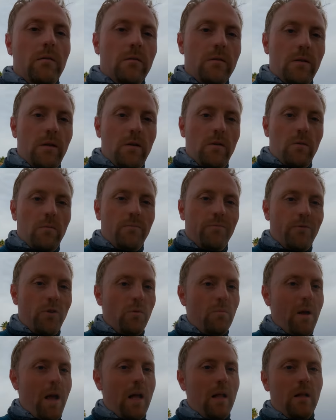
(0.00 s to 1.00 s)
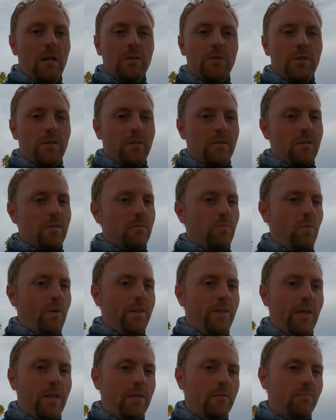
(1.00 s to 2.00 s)
So fuel mileage is
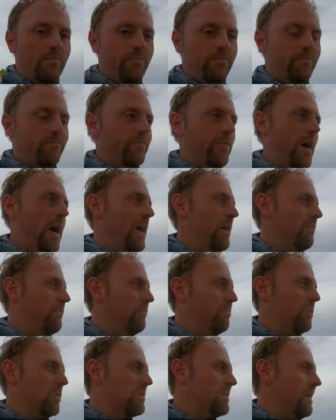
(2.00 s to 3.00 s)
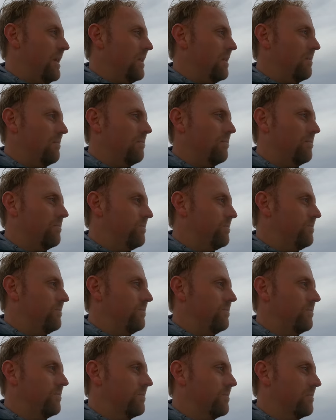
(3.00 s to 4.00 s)
within 5%.
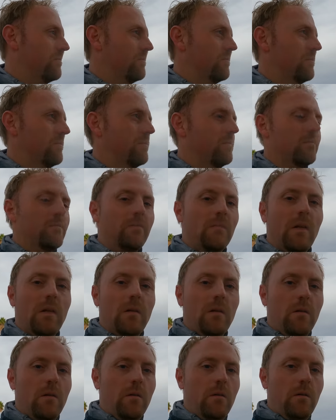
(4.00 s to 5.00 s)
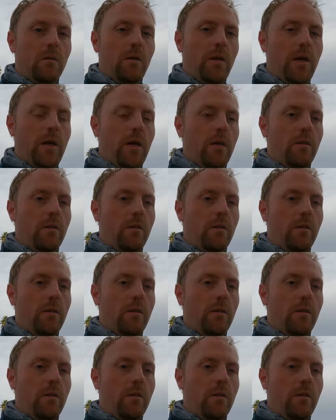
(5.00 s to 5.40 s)
1.3 miles per gallon difference.